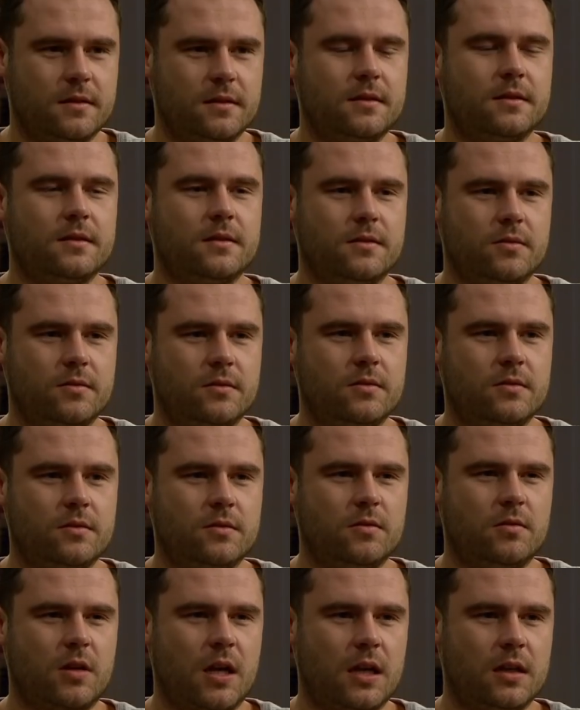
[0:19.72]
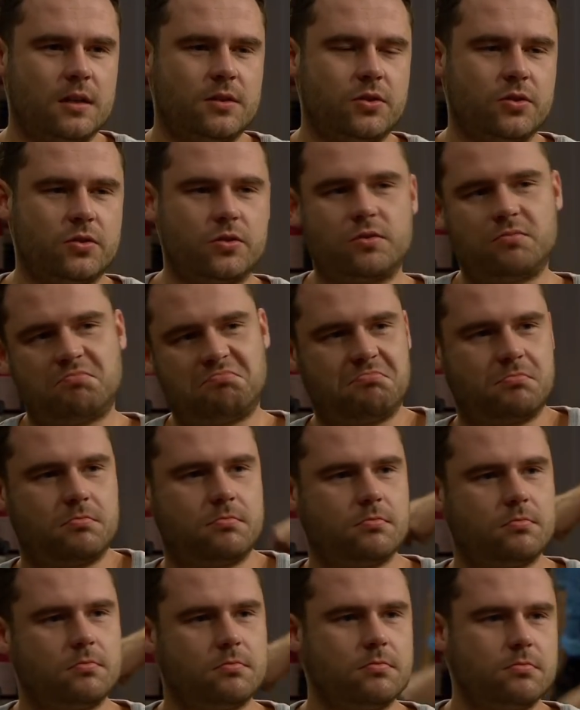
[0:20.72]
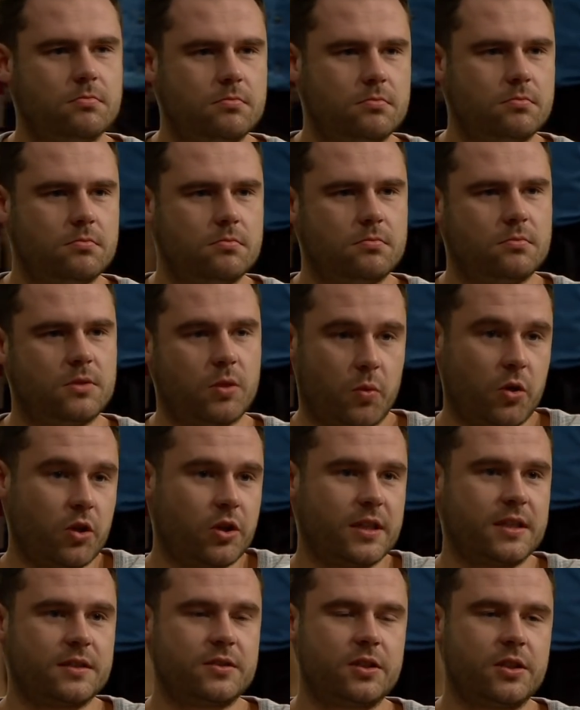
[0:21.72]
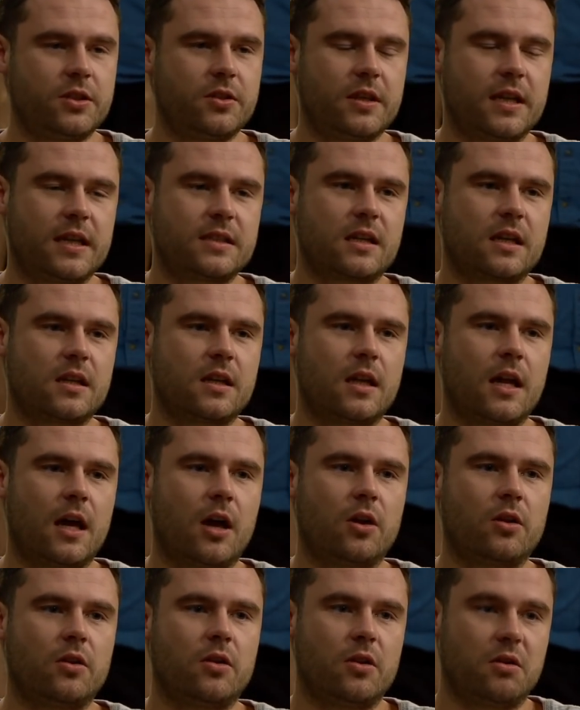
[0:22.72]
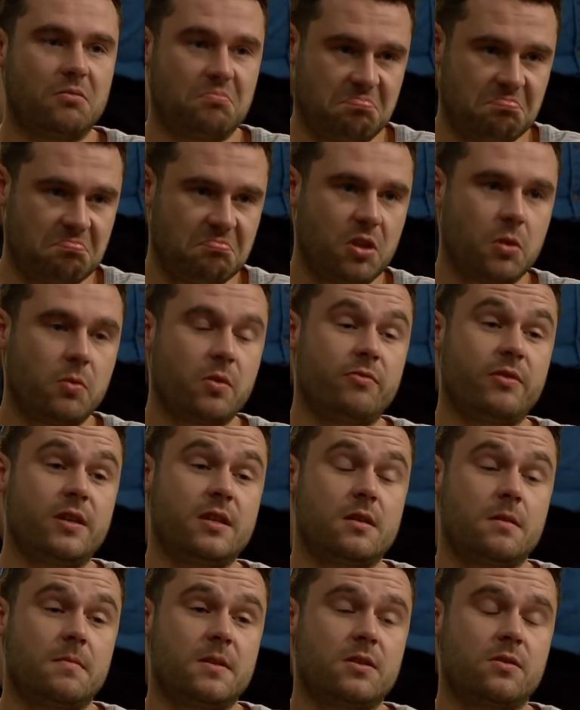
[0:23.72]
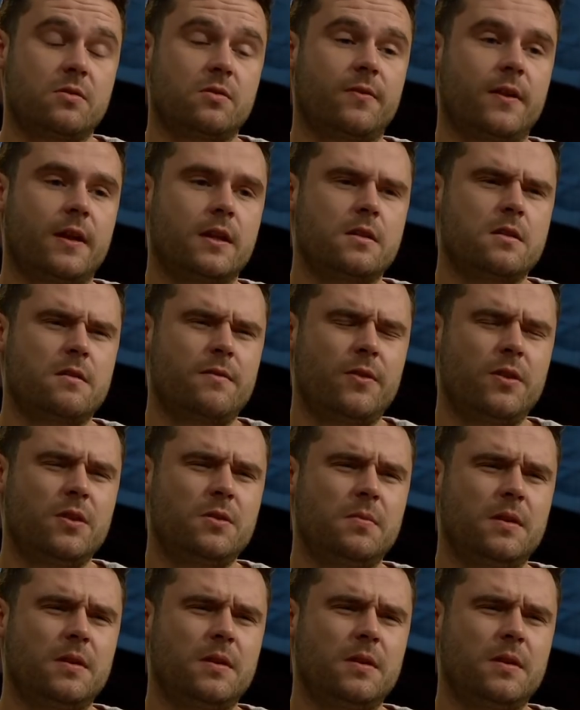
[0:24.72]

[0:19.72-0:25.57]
all. Right, it's just the word is that you didn't exactly let on that you were the reason the business was failing in the first